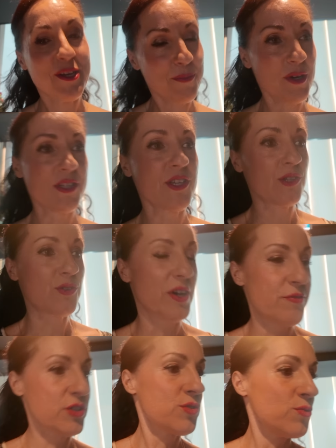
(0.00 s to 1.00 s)
wanting to
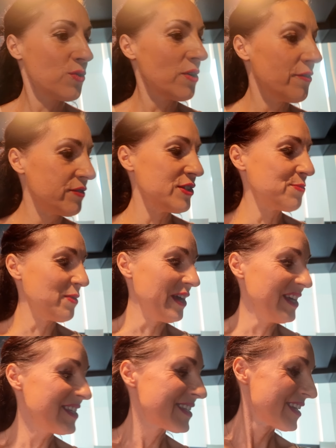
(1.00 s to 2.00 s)
have a tour of this
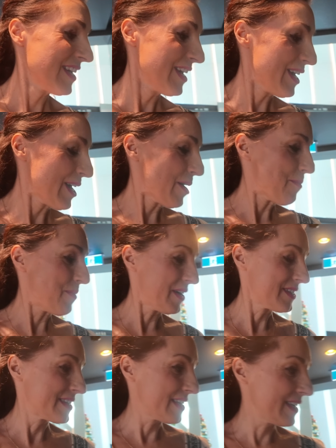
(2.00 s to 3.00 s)
place.
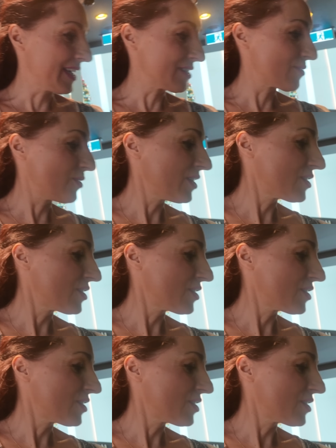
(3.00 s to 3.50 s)
But yeah, so he